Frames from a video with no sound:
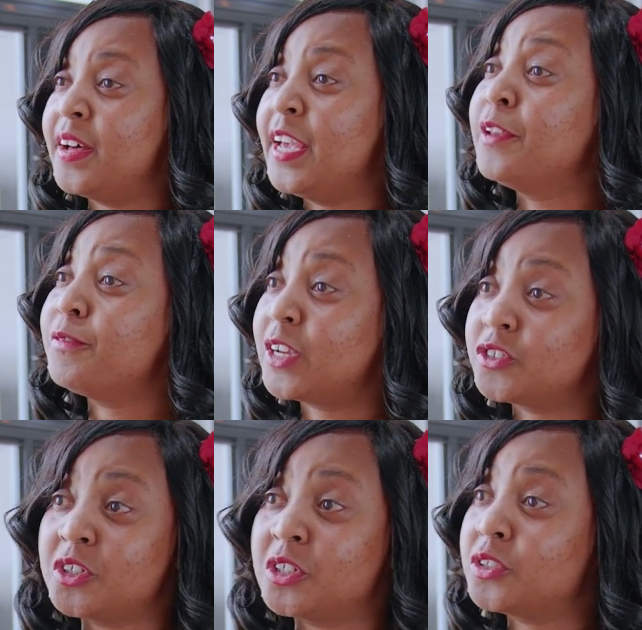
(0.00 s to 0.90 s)

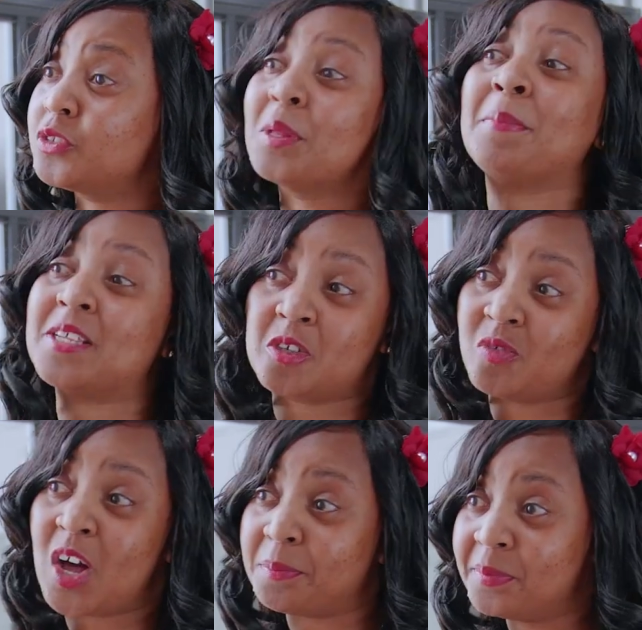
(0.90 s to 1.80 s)
infection to the best of
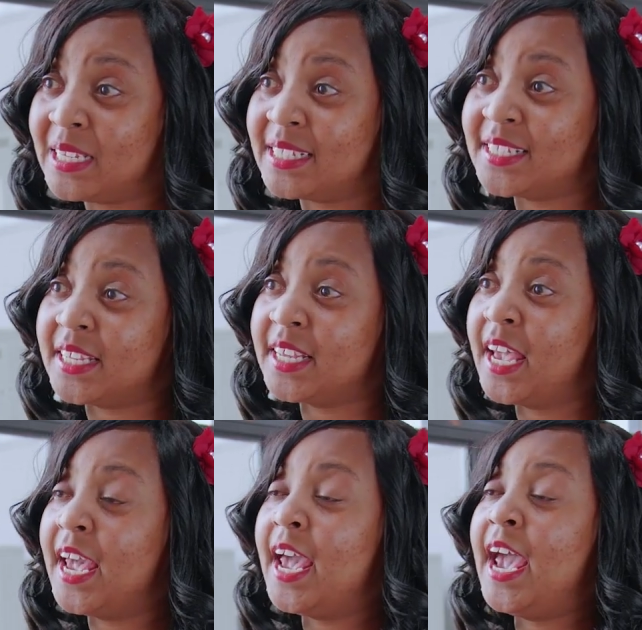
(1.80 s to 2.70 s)
our ability.
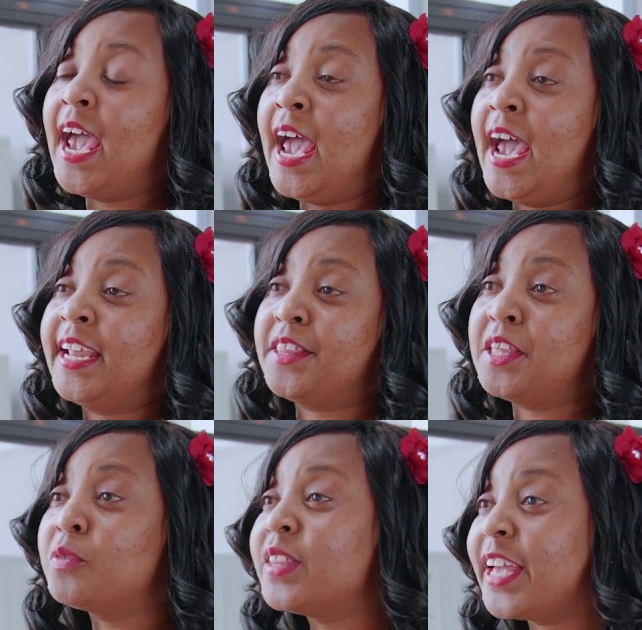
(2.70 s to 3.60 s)
And I
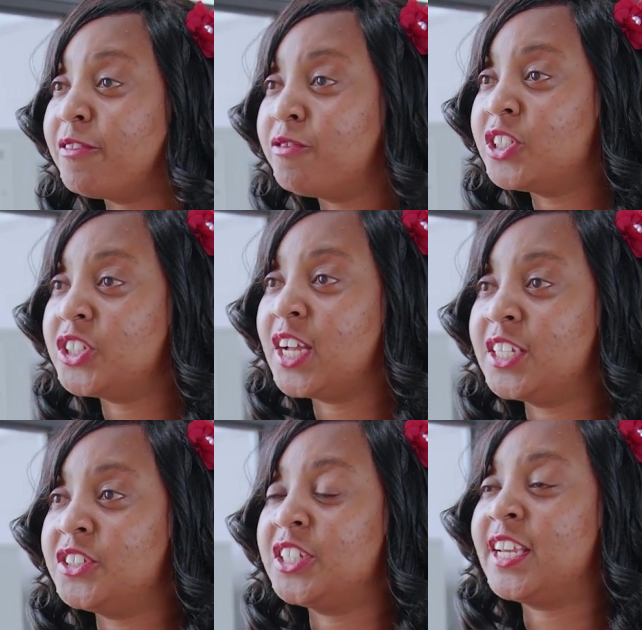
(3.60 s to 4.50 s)
think with every
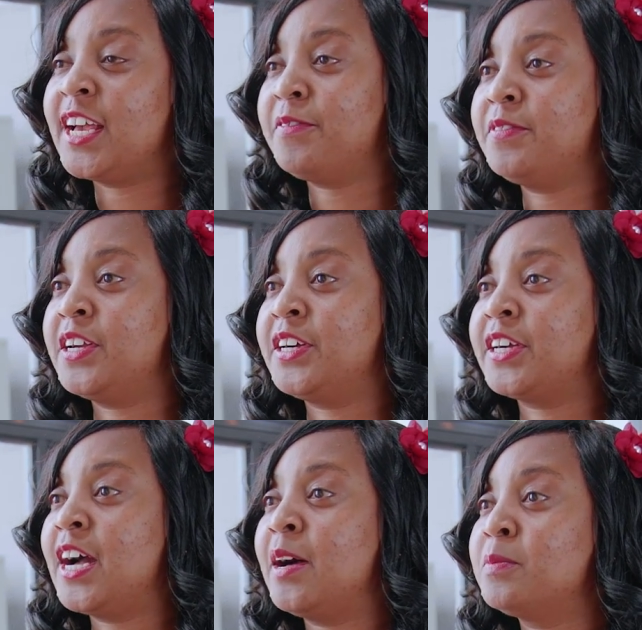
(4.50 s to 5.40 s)
challenge in life, there
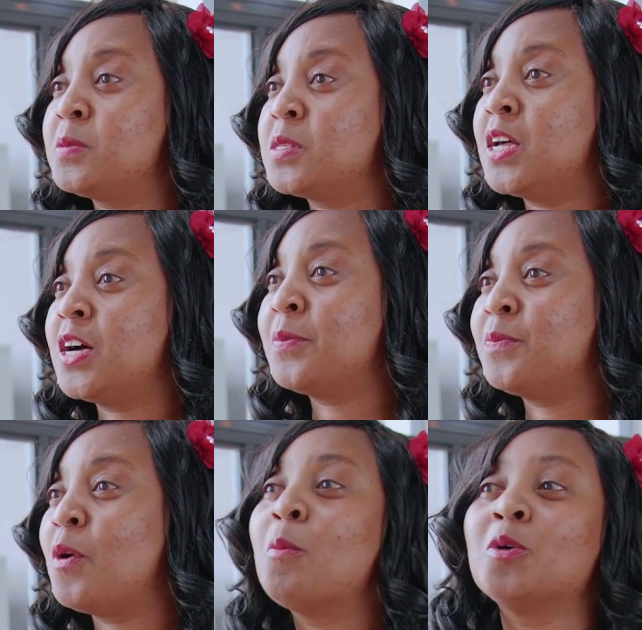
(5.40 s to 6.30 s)
comes
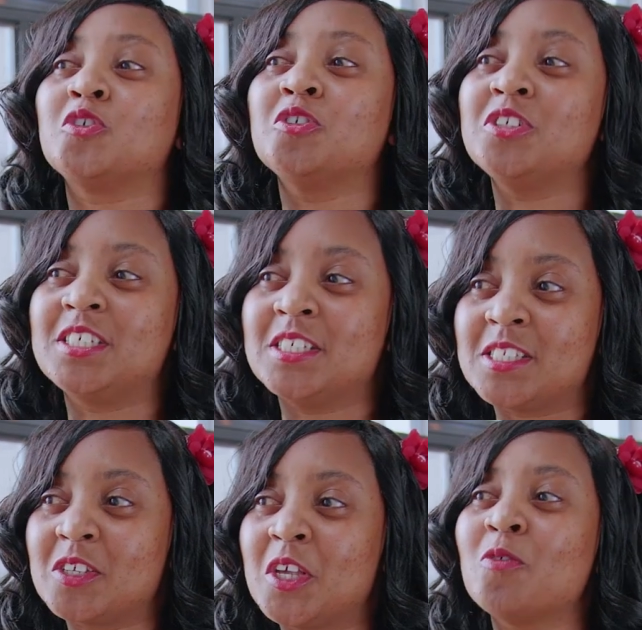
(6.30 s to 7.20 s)

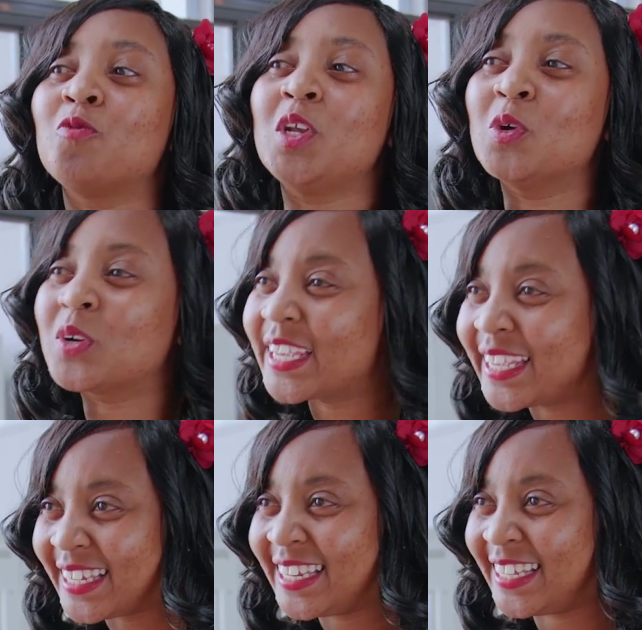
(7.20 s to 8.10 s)
opportunities if we look
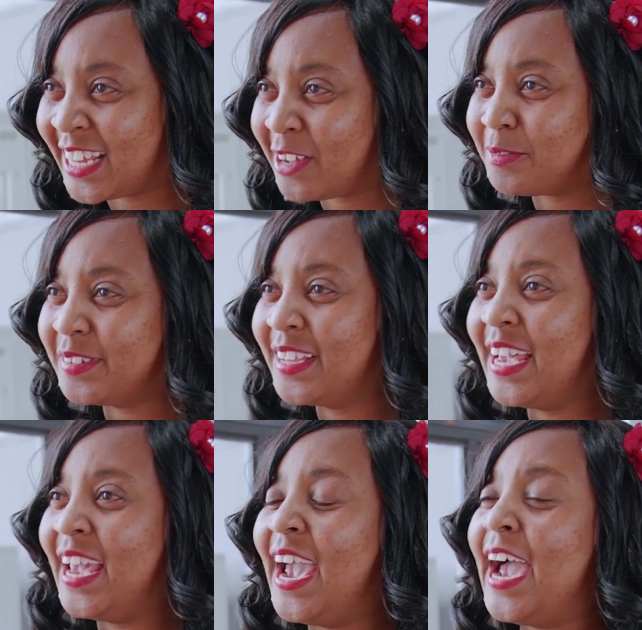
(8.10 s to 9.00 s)
keenly enough.
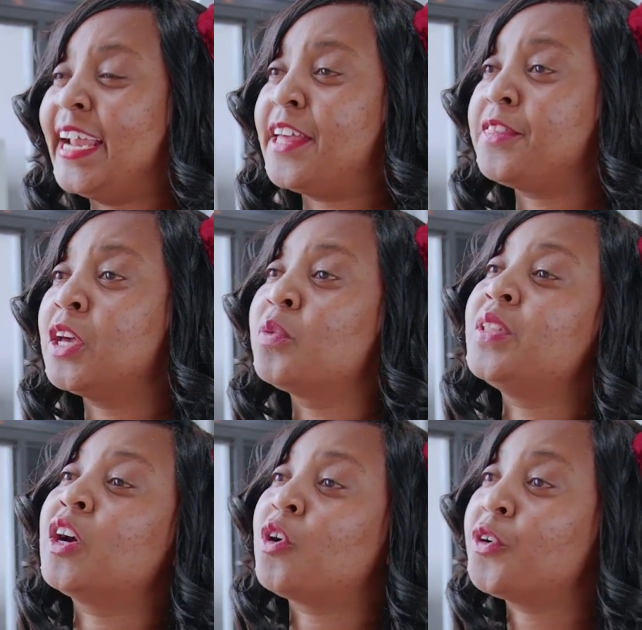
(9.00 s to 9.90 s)
And I think with
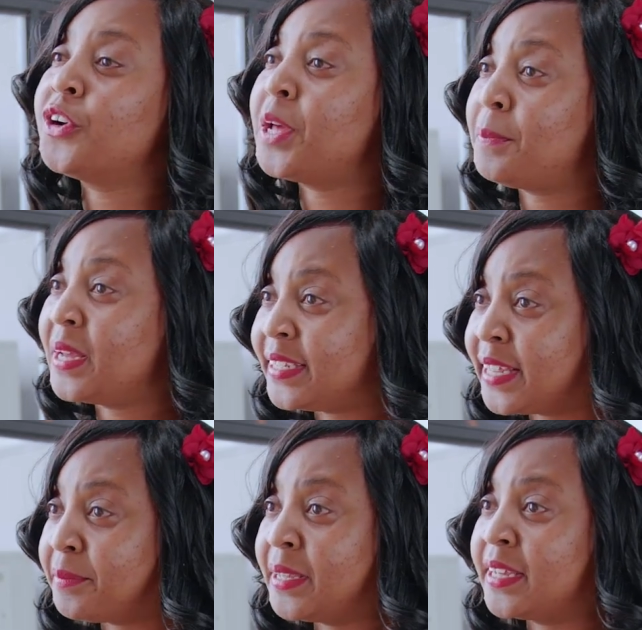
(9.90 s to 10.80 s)
the corona
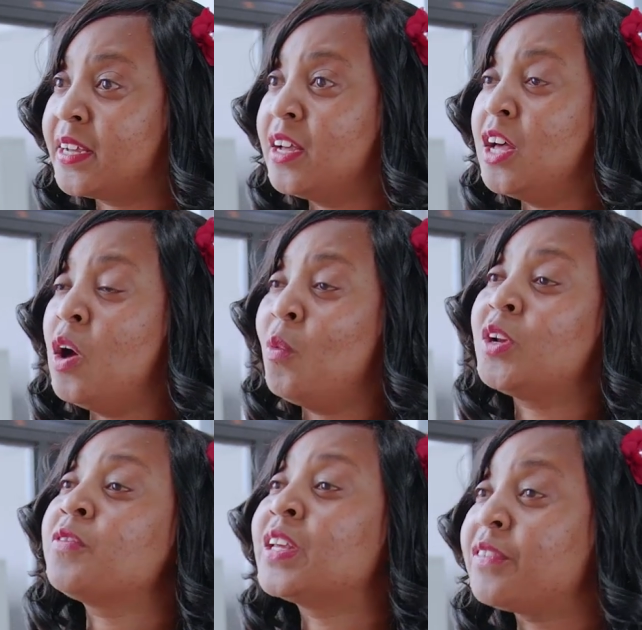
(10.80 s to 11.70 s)
pandemic, one
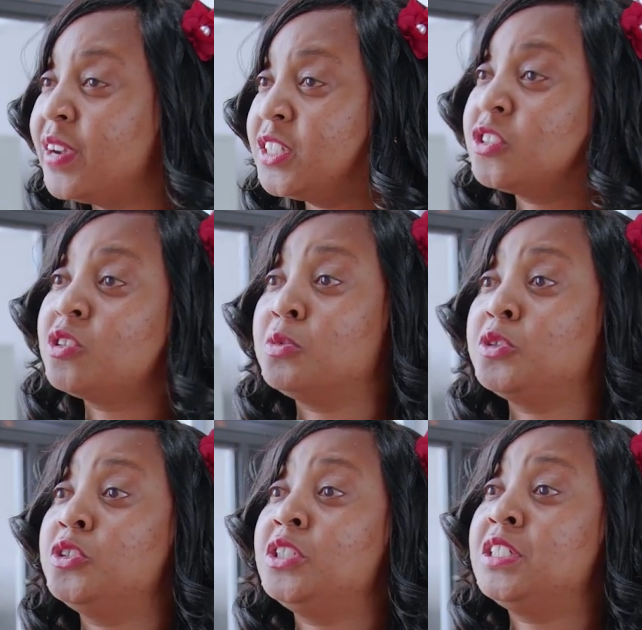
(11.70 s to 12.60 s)
of the greatest
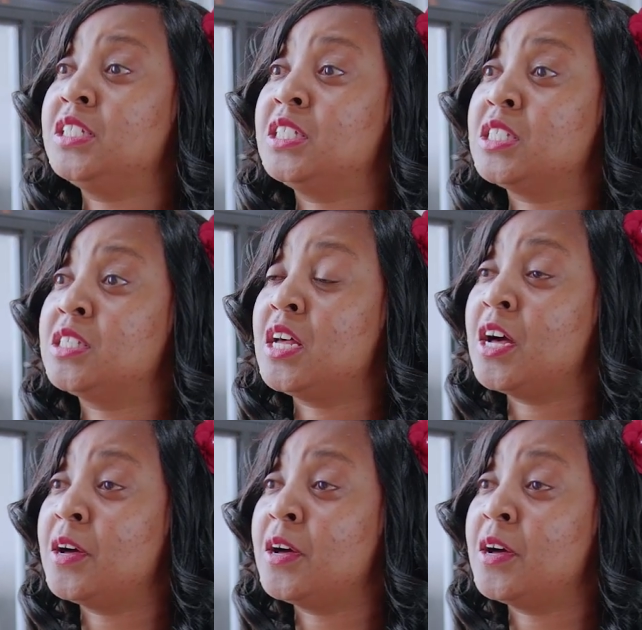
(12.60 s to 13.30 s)
opportunities